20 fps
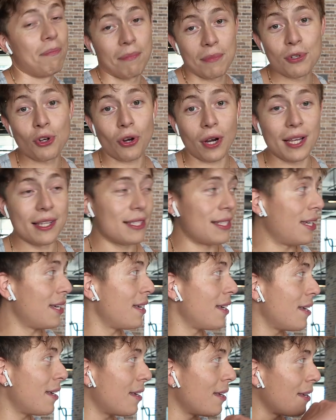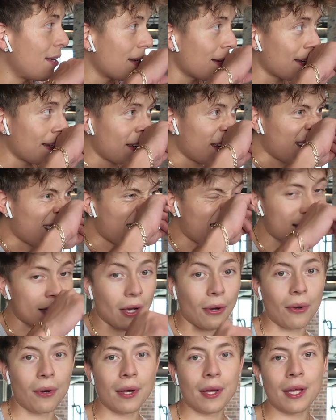It's crazy.
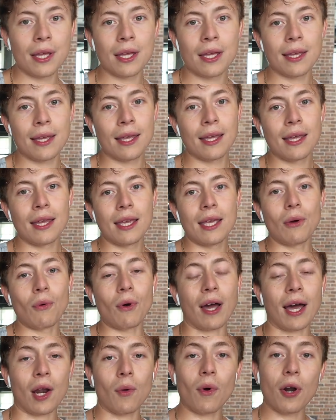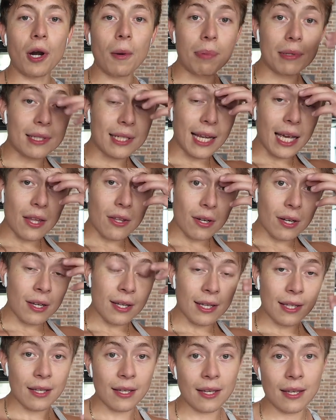So we kind of wanted to put together
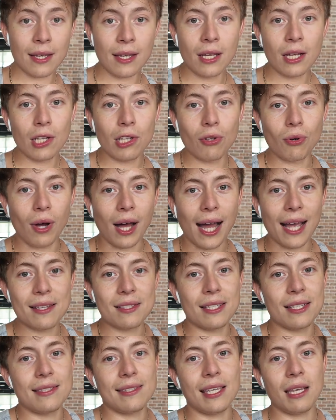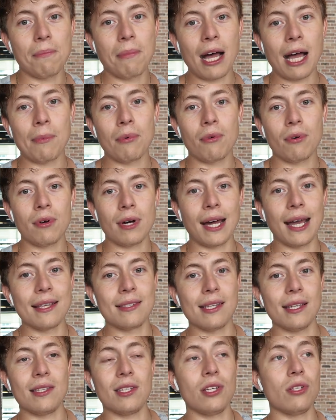a little ICT Bible,
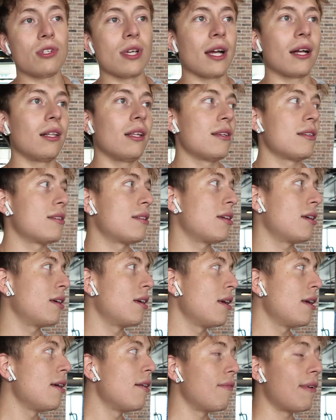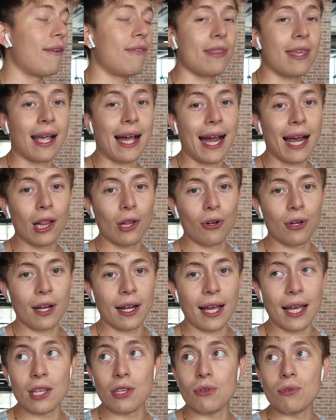ICT checklist of everything I learned
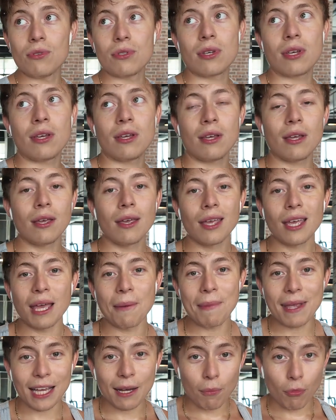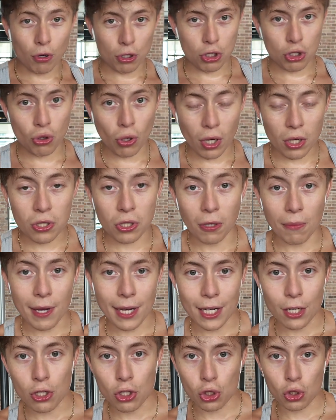and I use, and make it more structured,
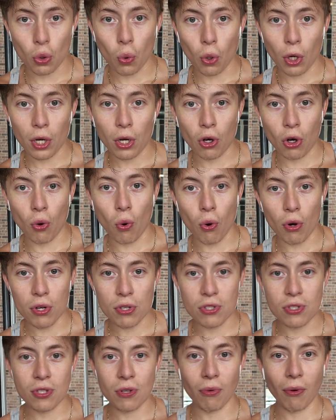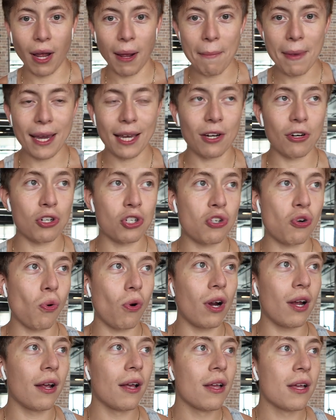make it a short course, right? Make it a
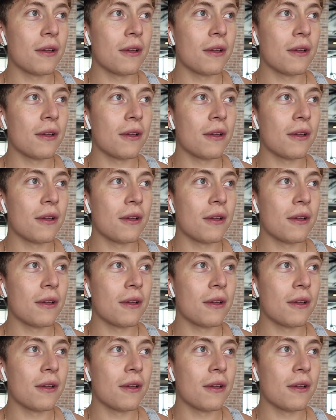short